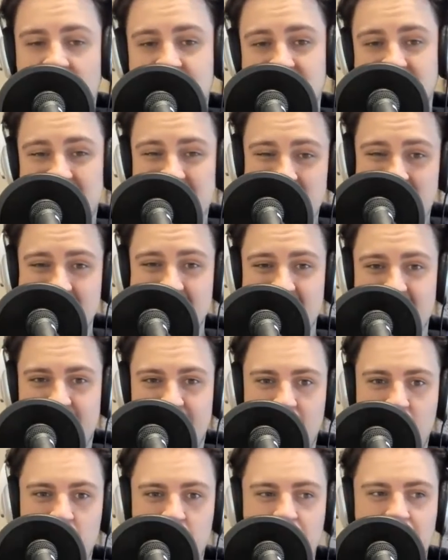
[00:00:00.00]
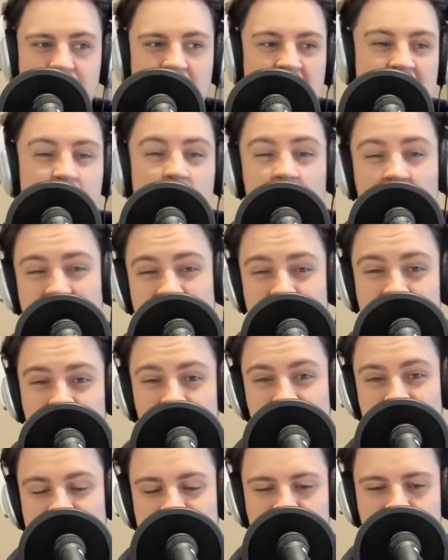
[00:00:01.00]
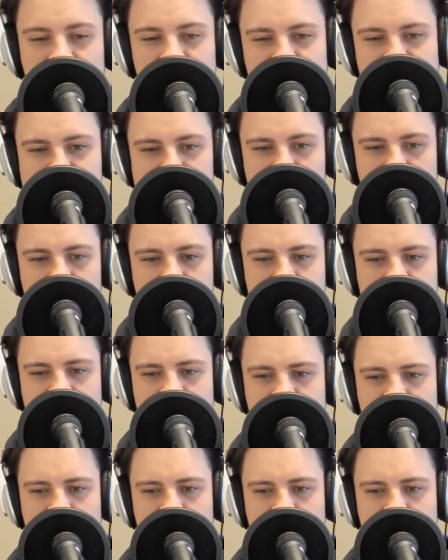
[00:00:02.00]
as a classic film fan, I enjoyed little things like that.